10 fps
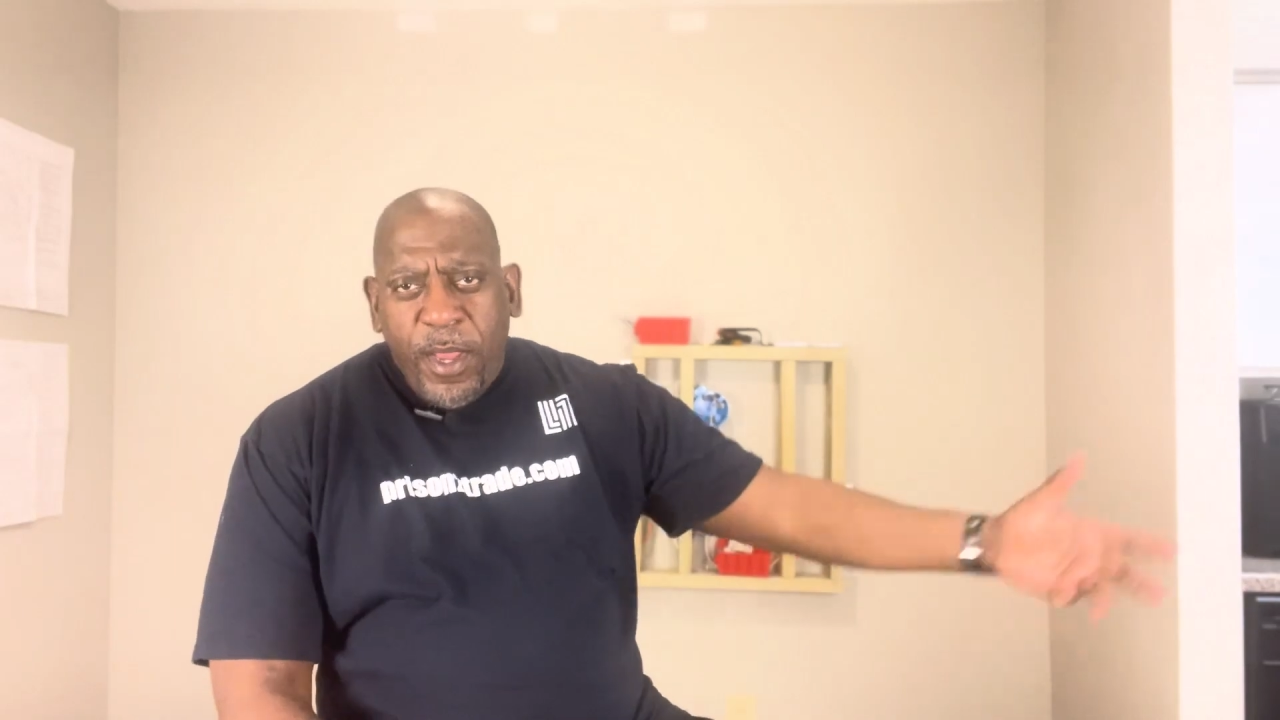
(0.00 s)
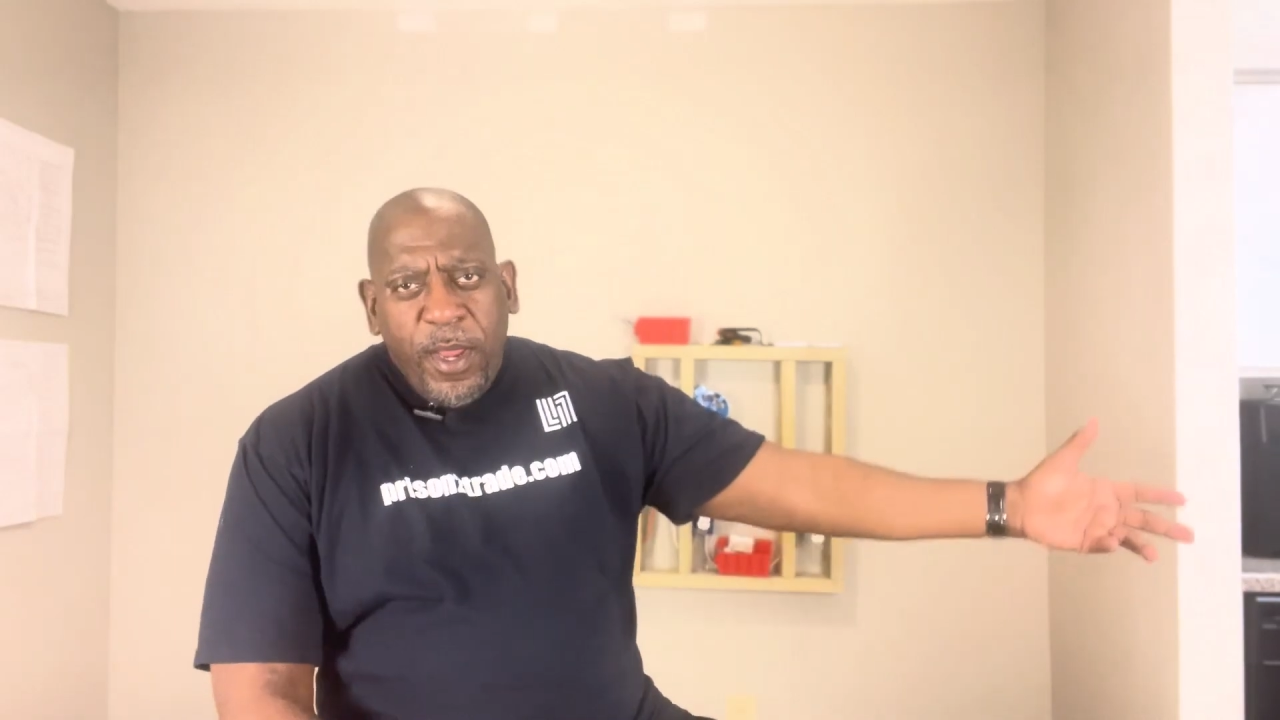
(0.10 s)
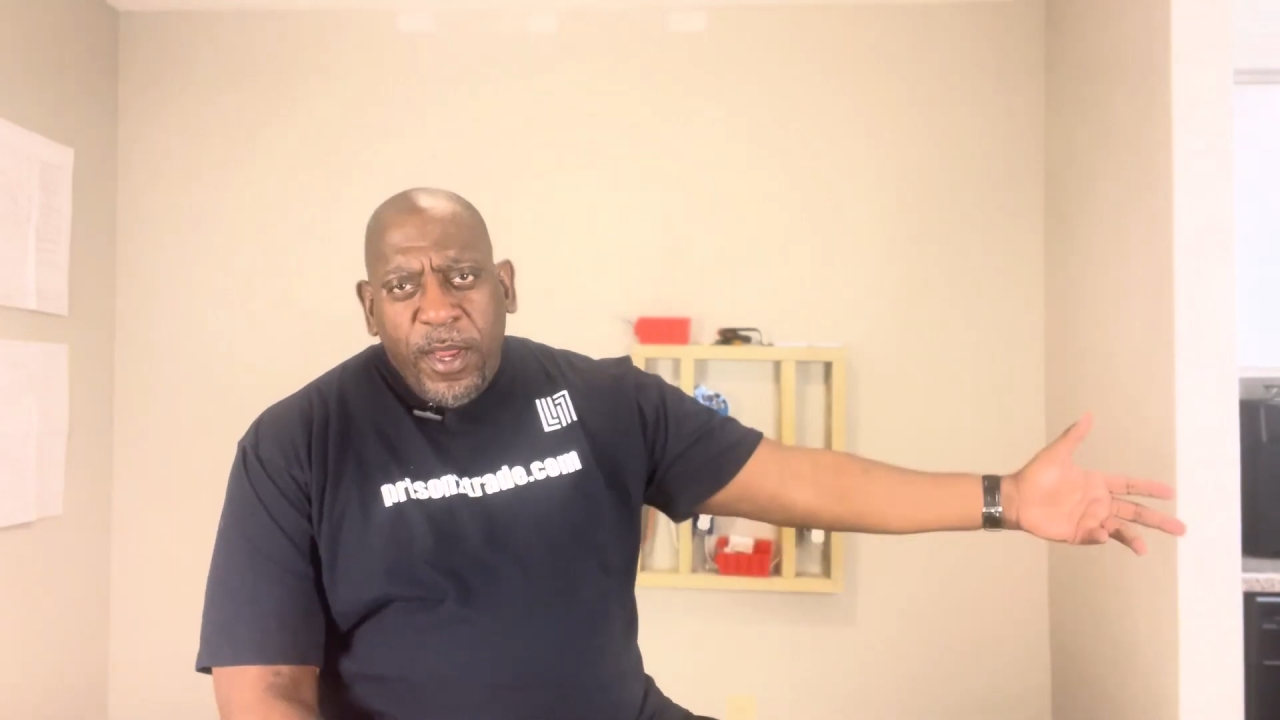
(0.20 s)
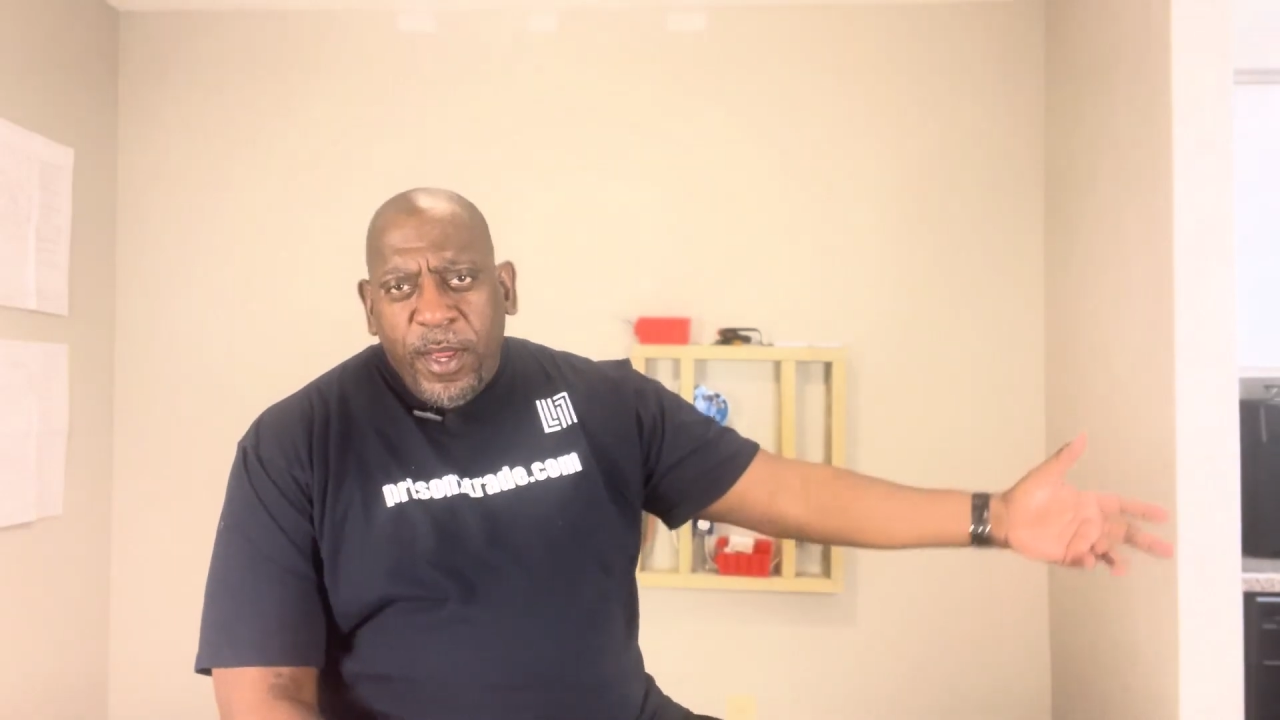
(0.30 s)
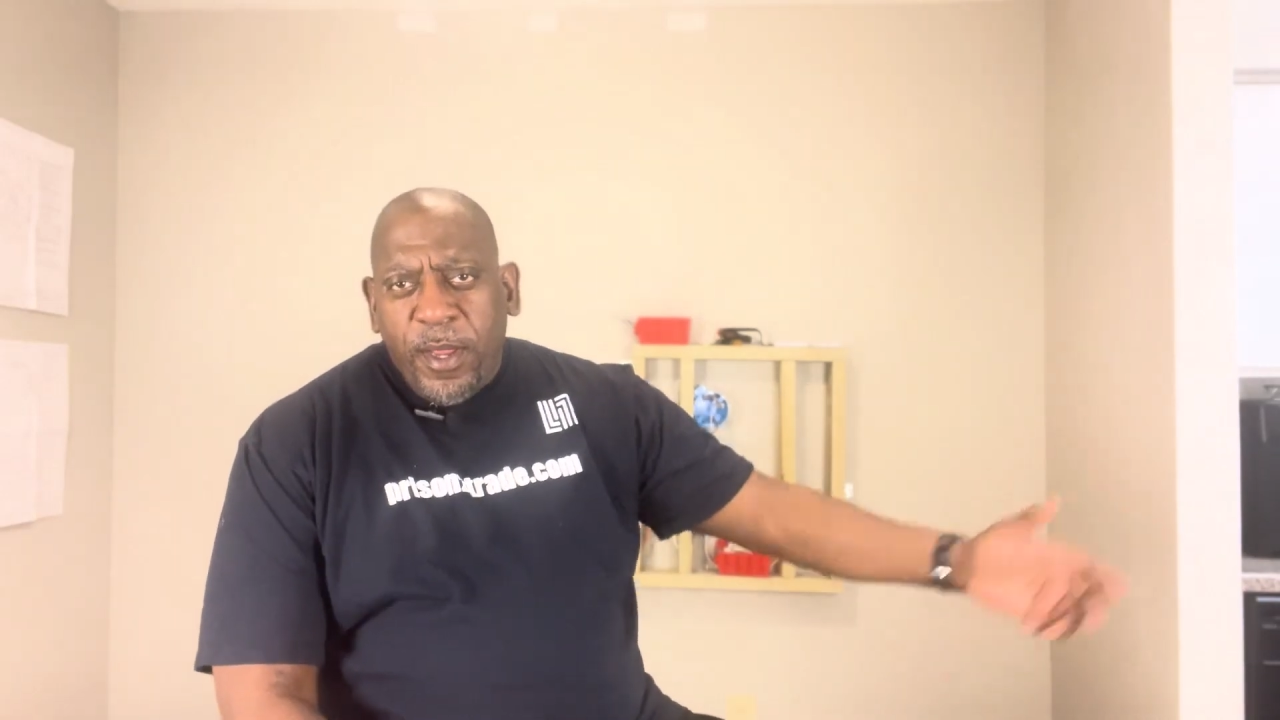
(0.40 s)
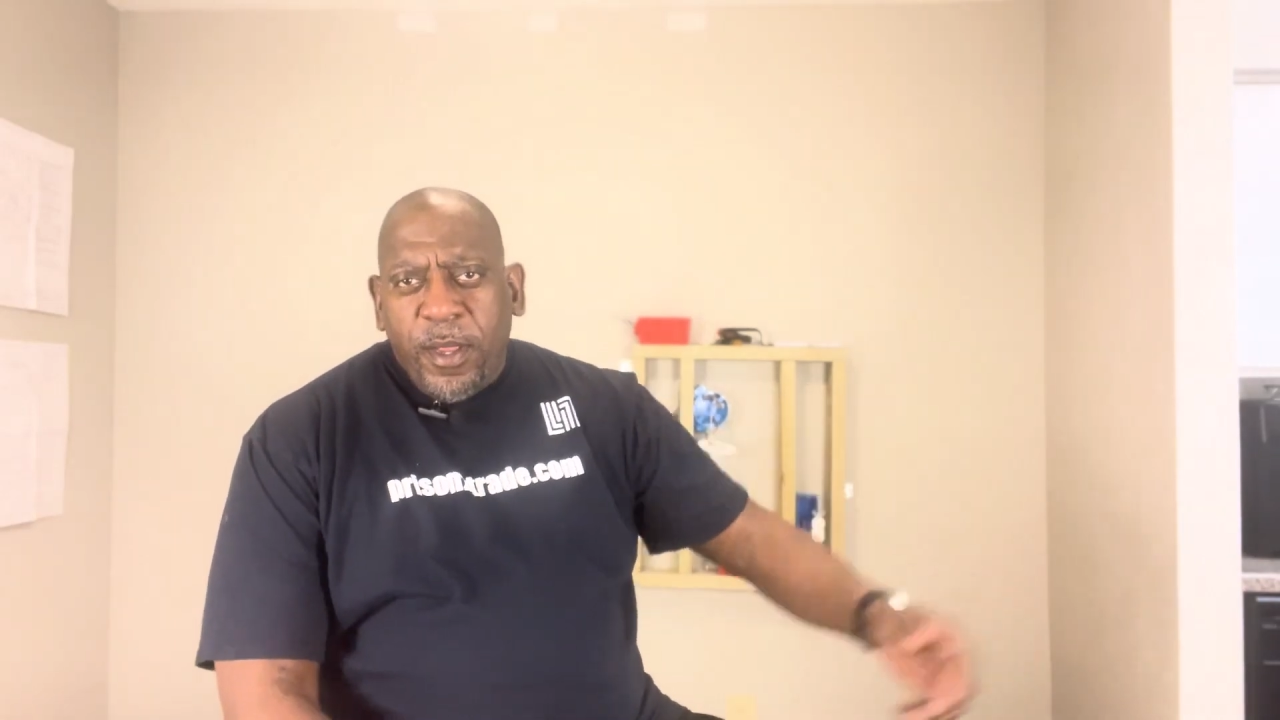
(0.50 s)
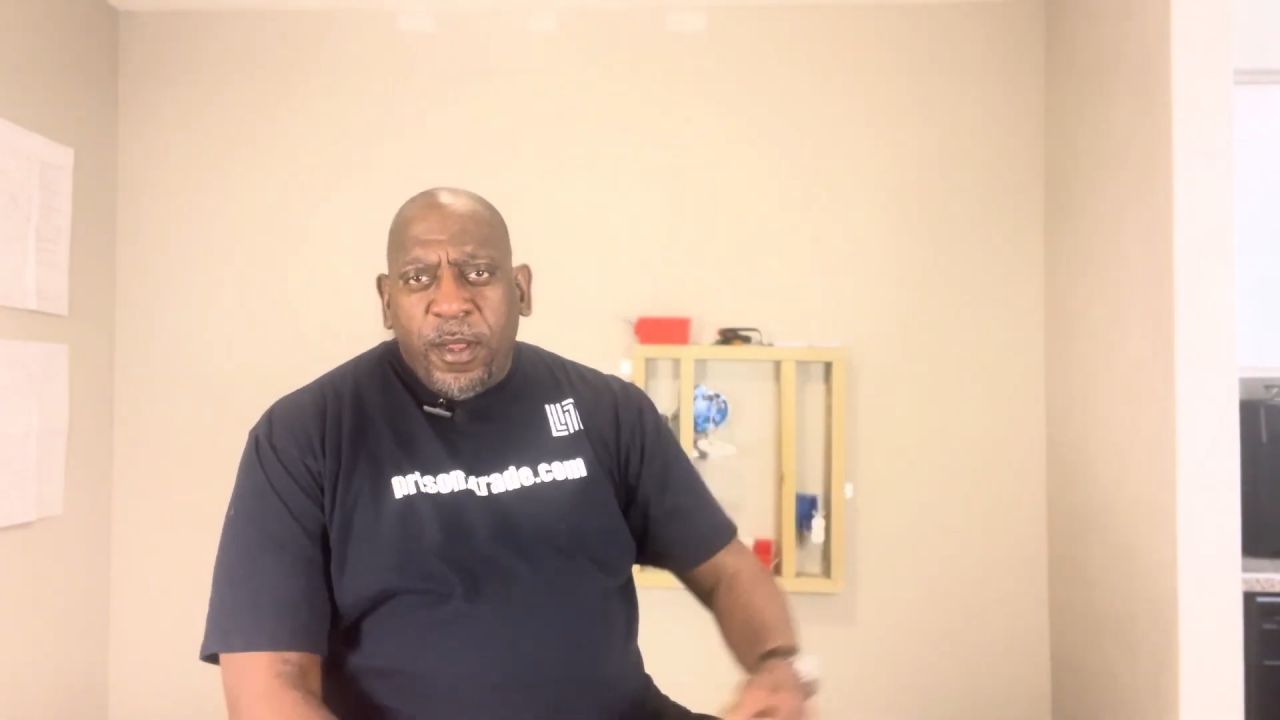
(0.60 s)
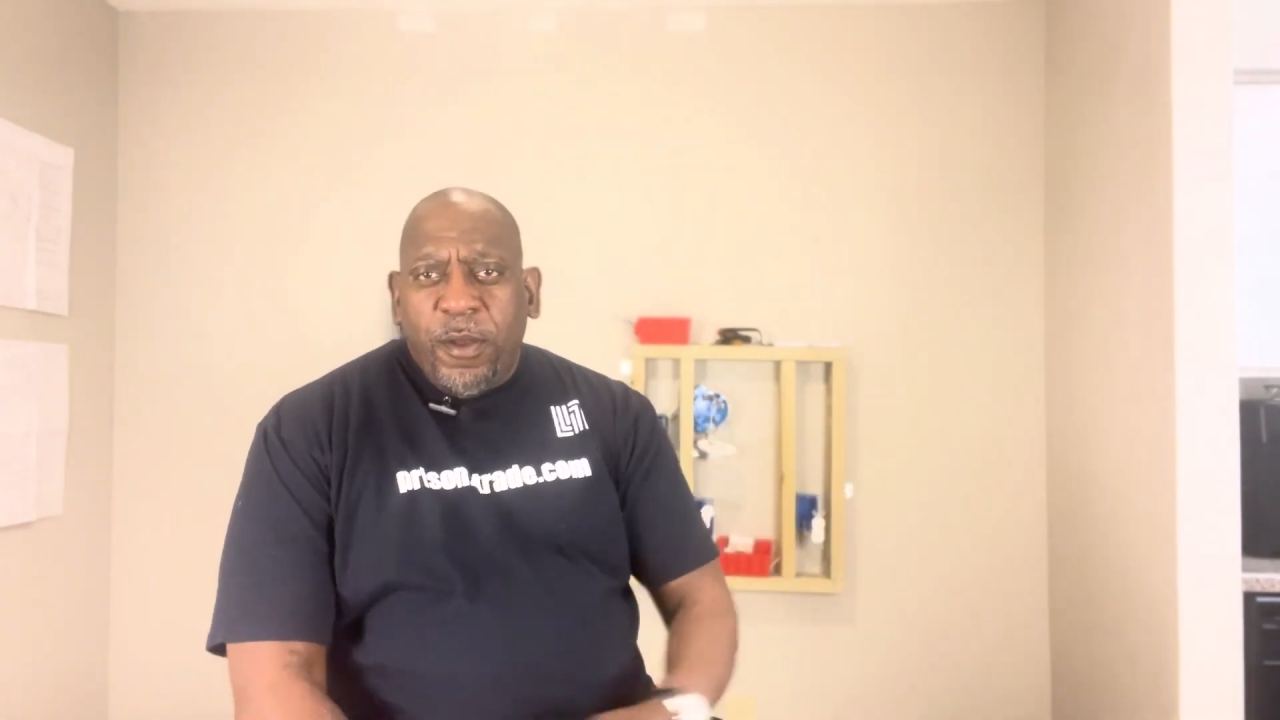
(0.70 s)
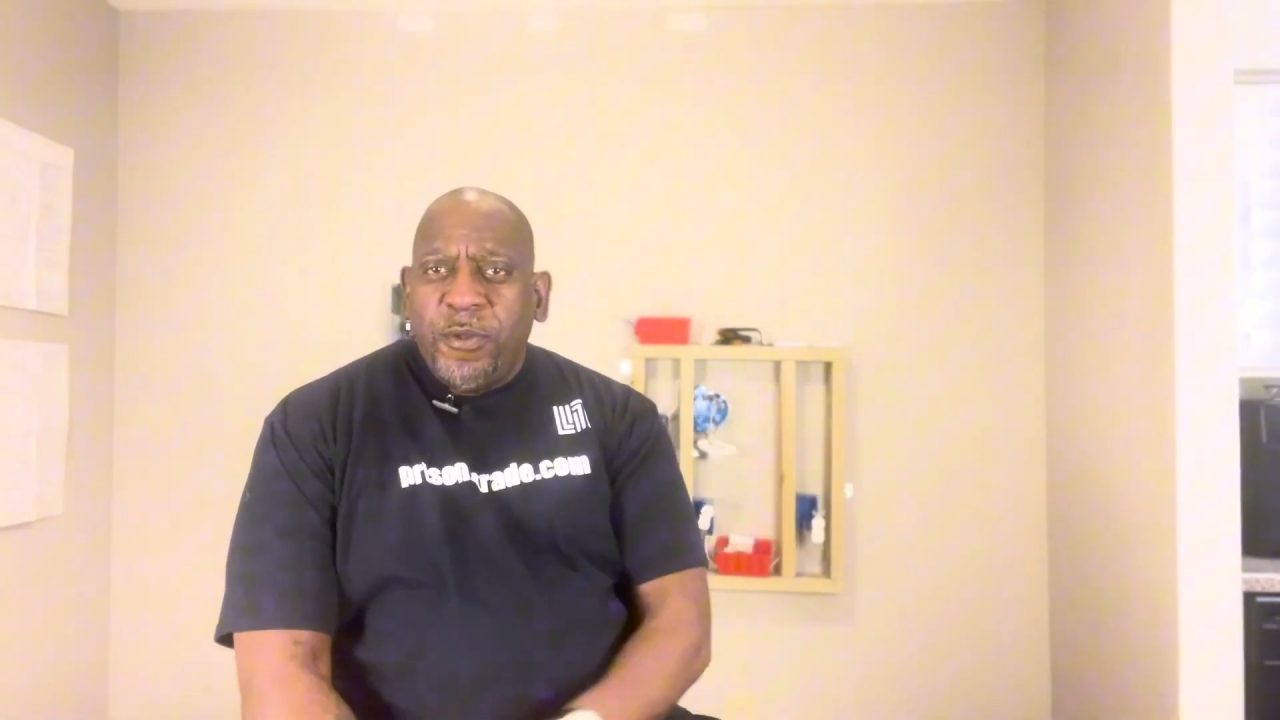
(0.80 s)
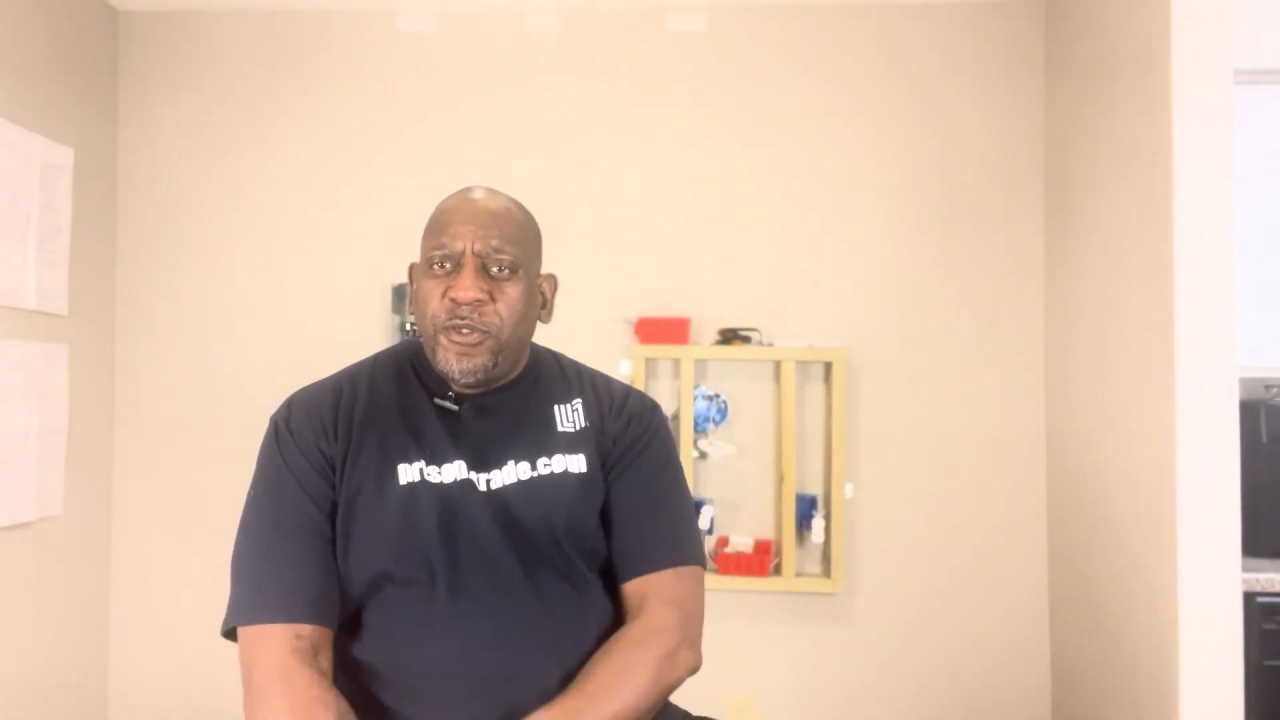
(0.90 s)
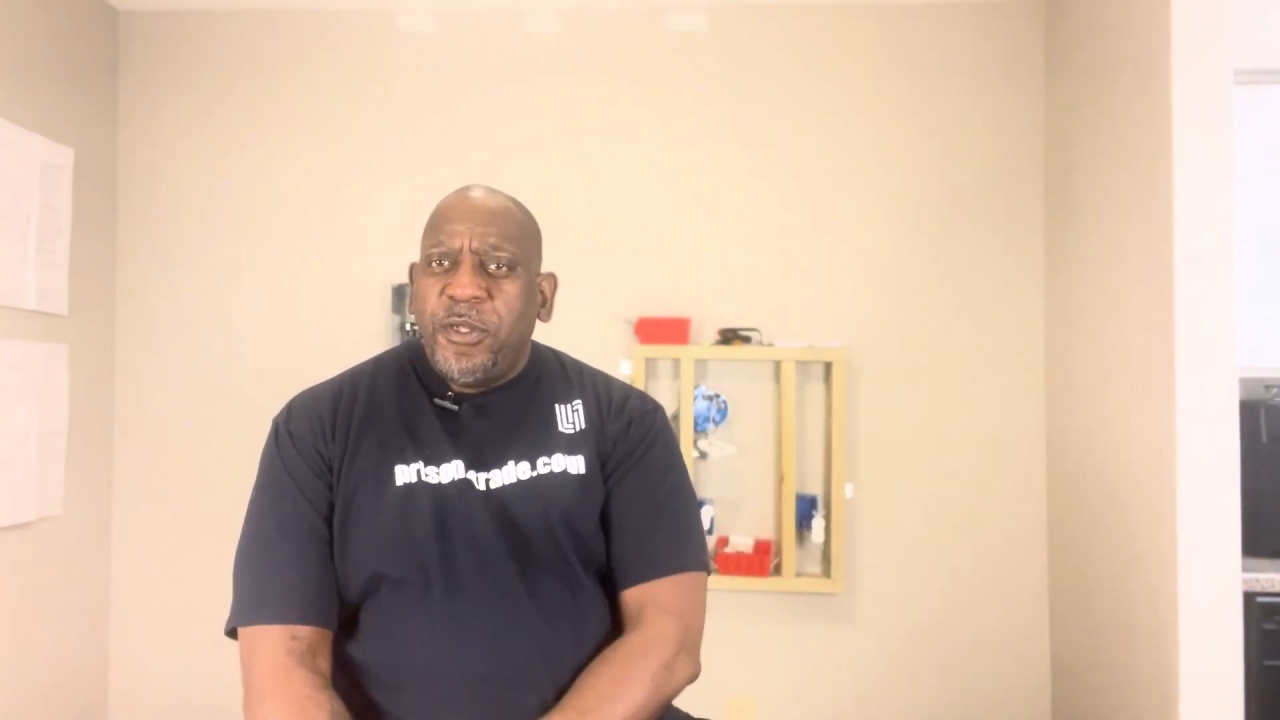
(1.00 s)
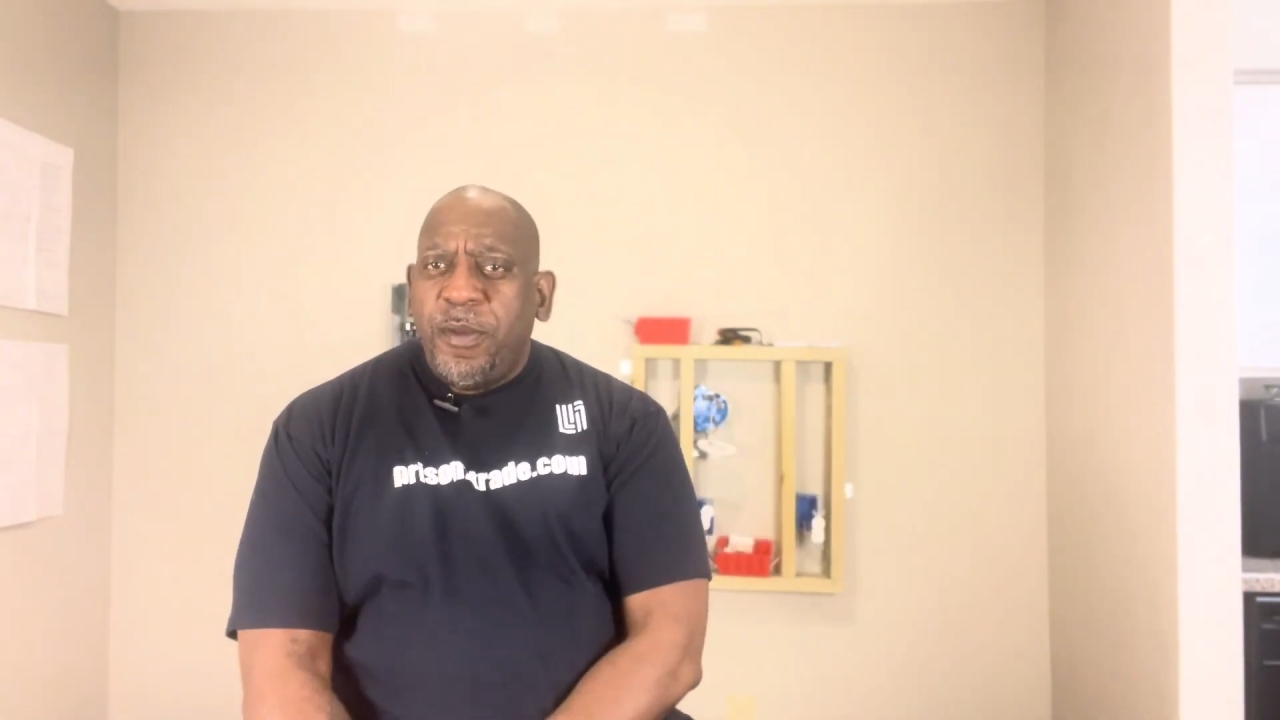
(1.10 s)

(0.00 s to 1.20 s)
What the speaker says: and go to